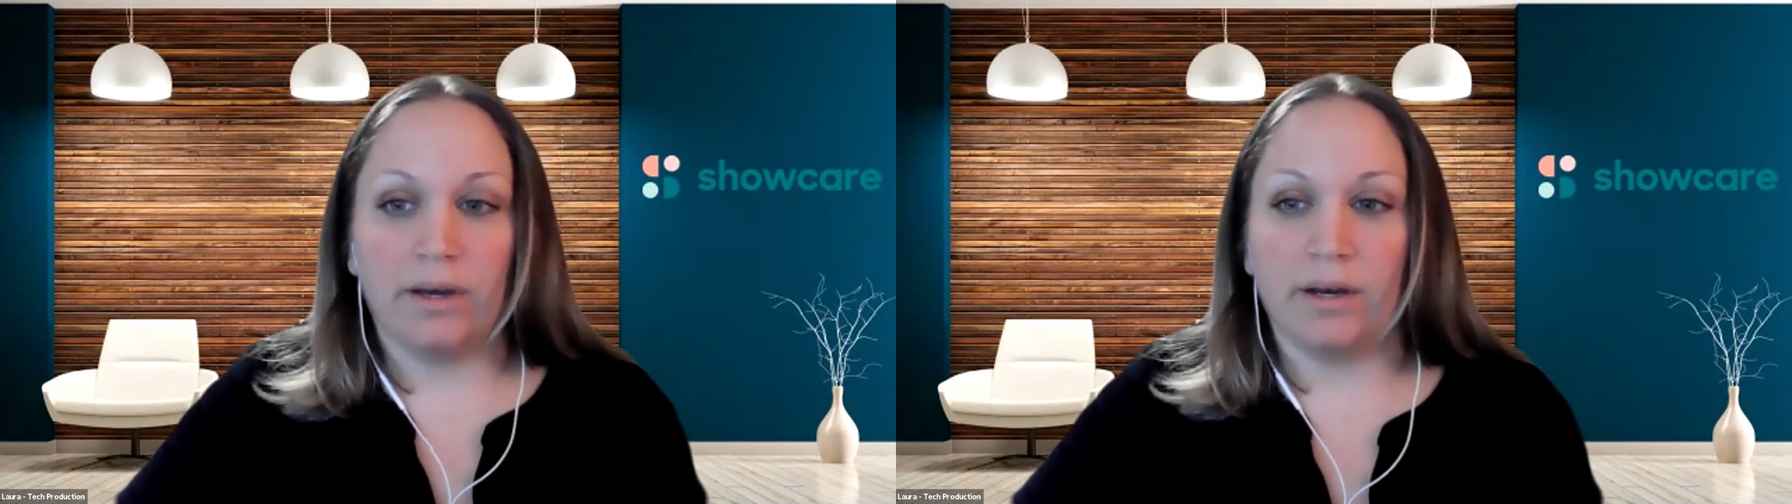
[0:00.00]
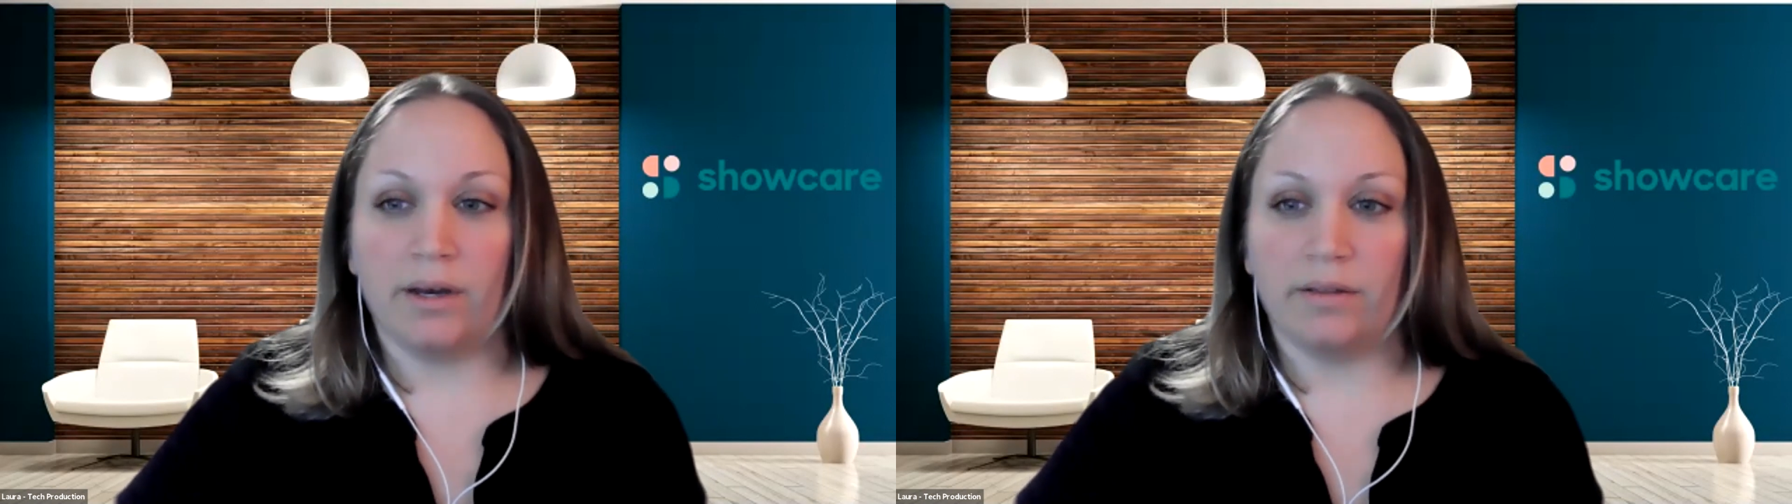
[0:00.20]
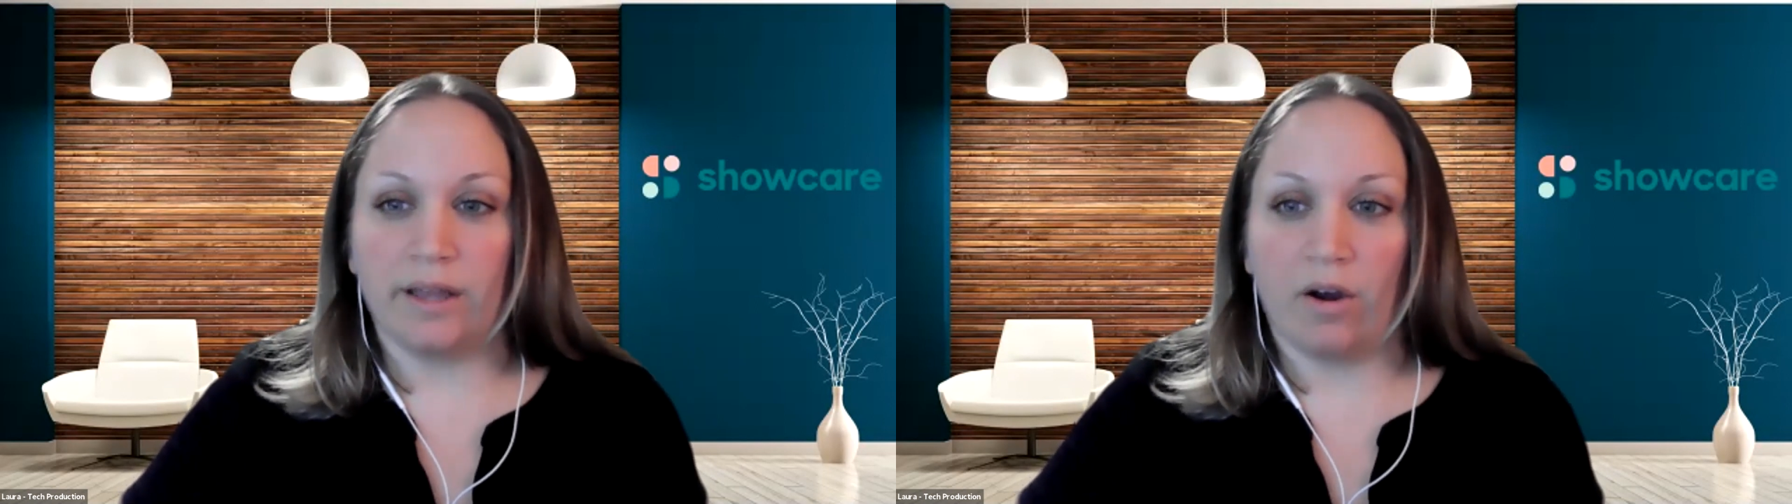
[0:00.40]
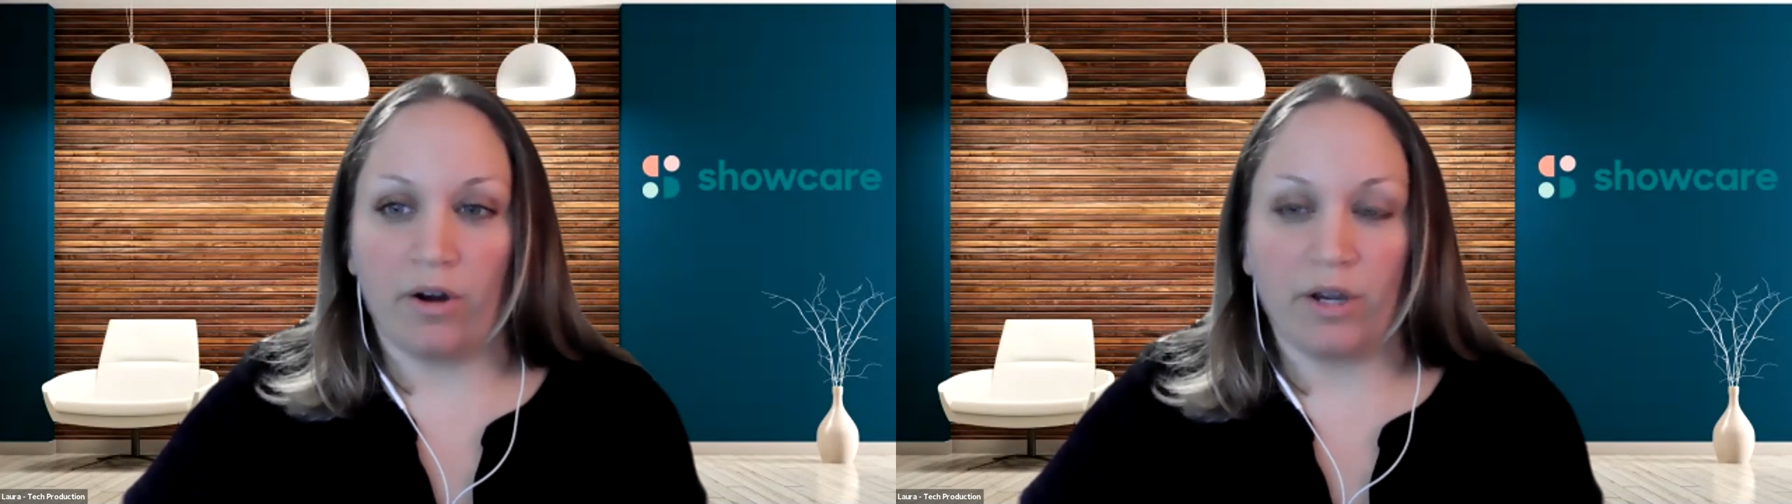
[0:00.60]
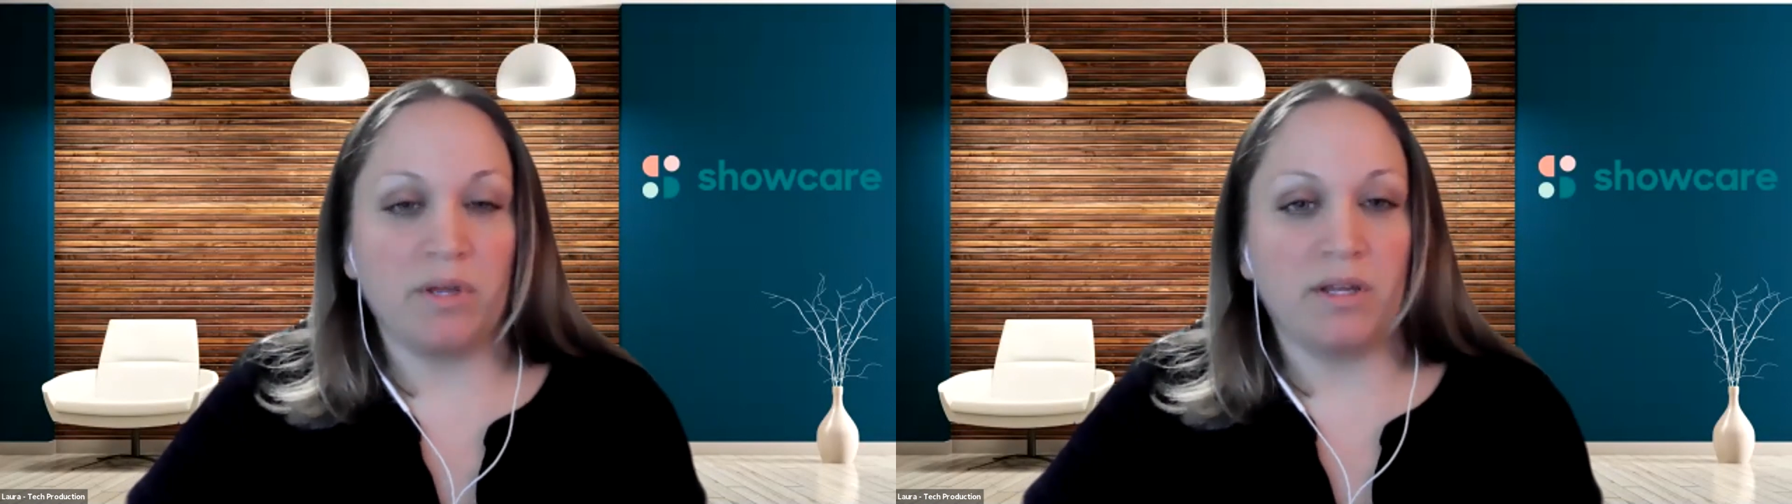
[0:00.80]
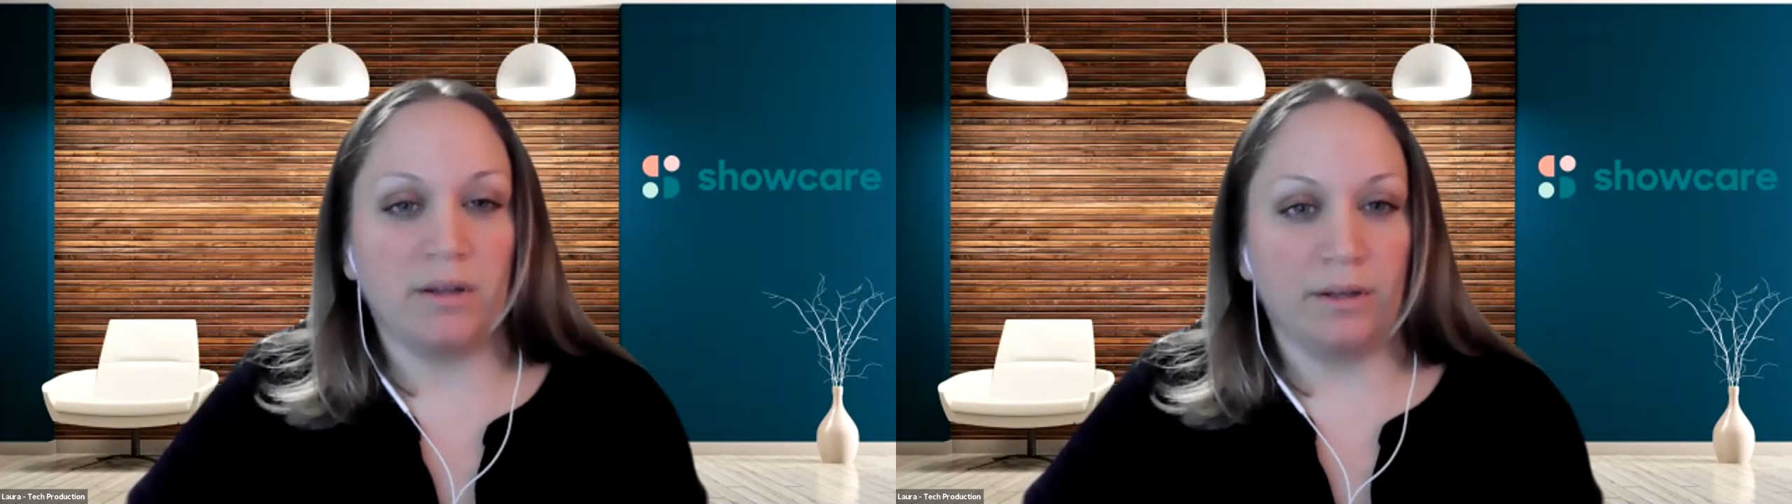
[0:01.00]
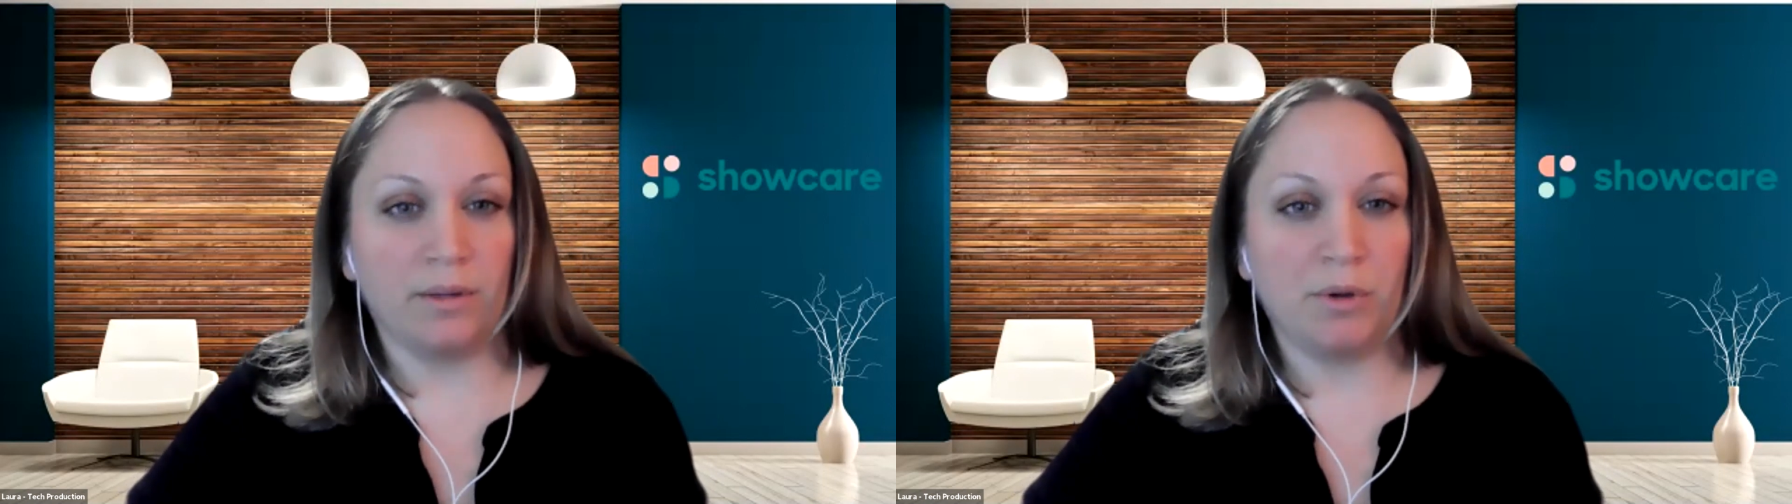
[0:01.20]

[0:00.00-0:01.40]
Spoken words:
They are going to be